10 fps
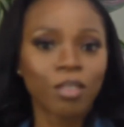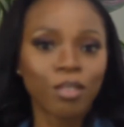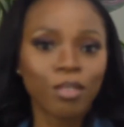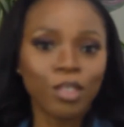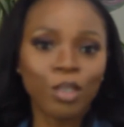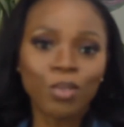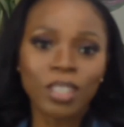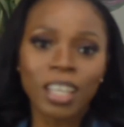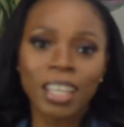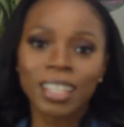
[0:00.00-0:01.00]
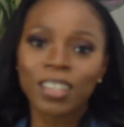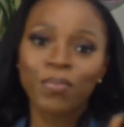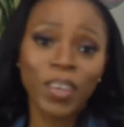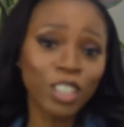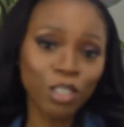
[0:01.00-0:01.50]
using
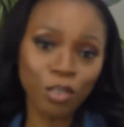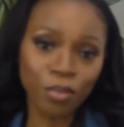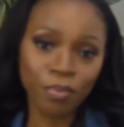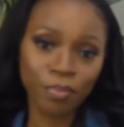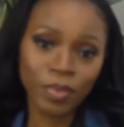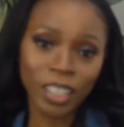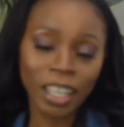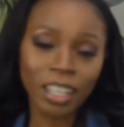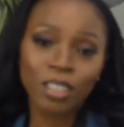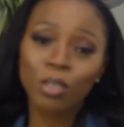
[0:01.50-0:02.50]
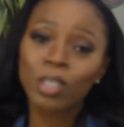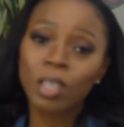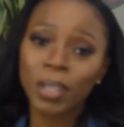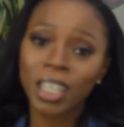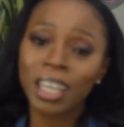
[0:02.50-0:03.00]
Facetune, yeah. So
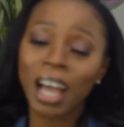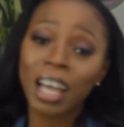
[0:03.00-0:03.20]
typically I